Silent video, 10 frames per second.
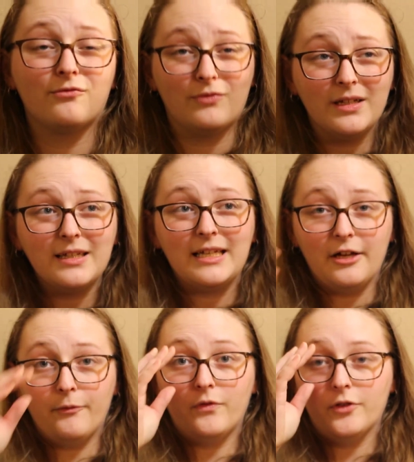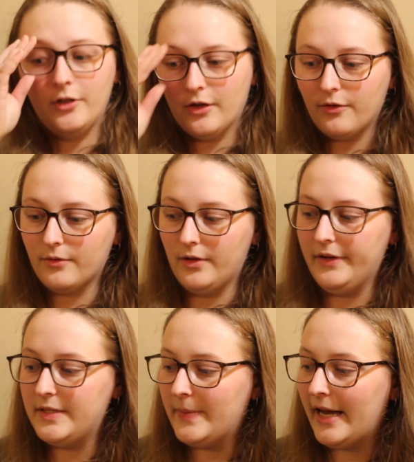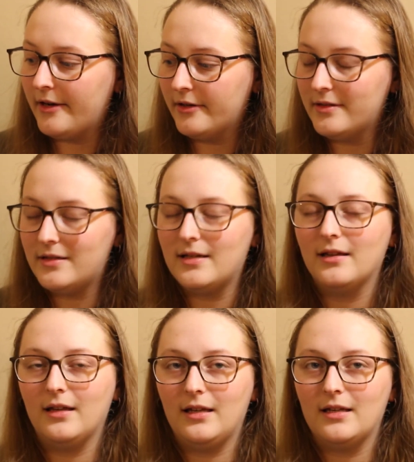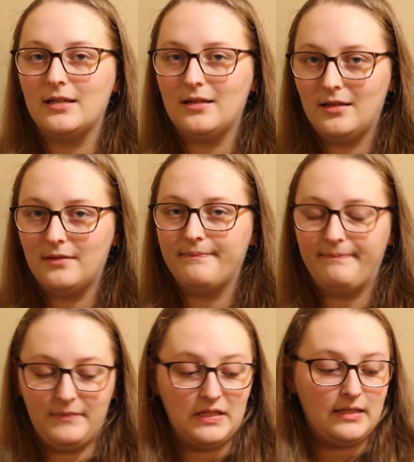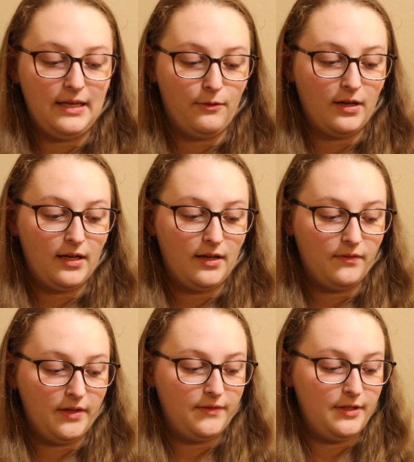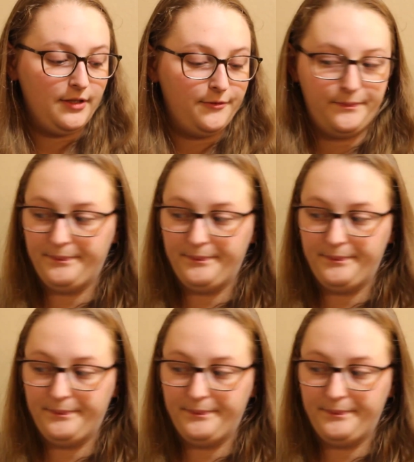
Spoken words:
really helpful to go through all these patterns and like see what I have left to do.